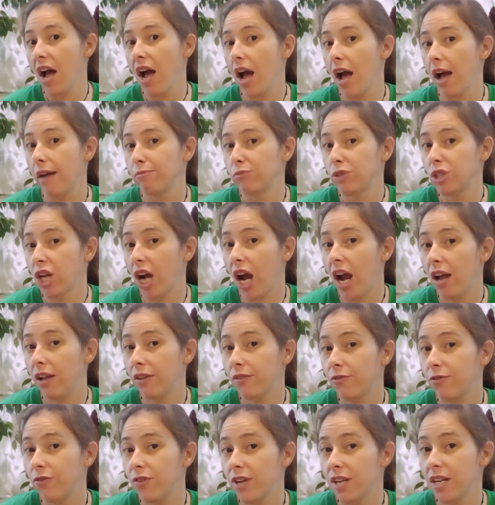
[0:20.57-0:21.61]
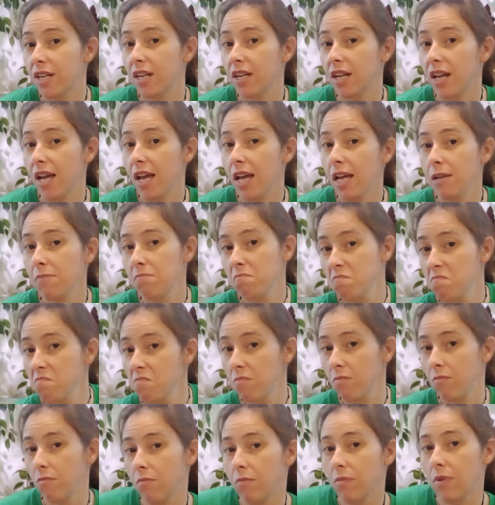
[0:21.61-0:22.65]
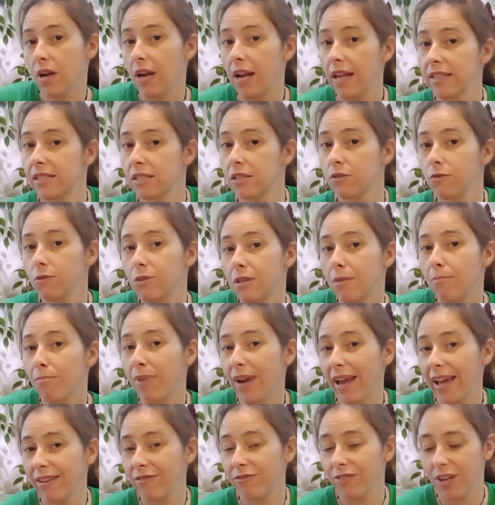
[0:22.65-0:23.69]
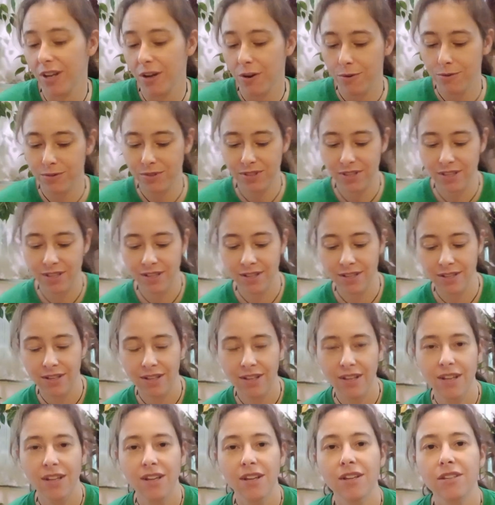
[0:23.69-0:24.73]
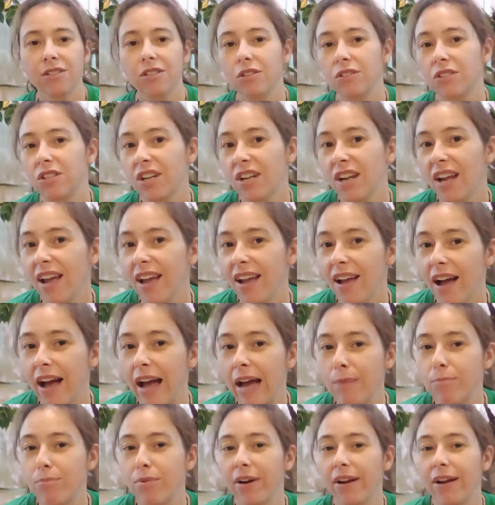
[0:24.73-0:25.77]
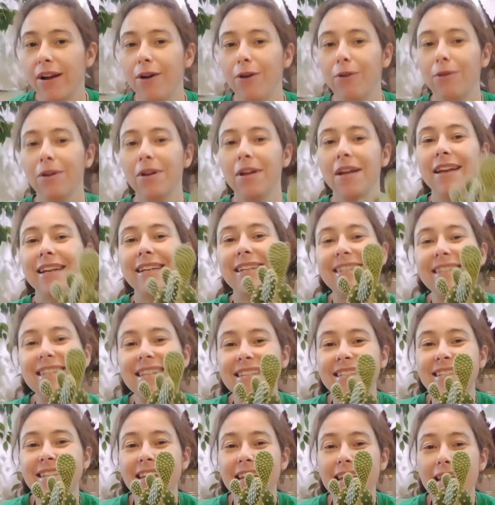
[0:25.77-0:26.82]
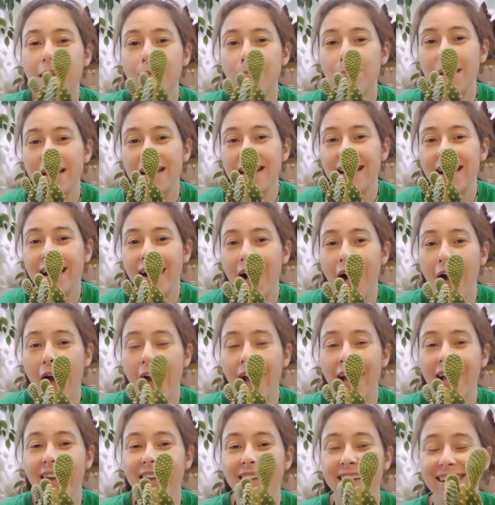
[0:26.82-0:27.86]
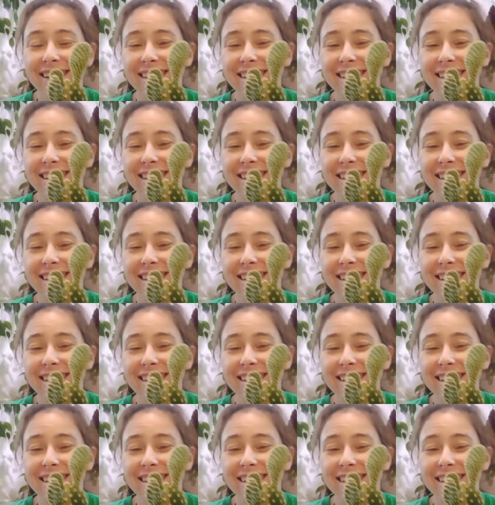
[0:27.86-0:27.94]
I'm child free today, let's do some plant videos. So today I brought out this itty bitty guy.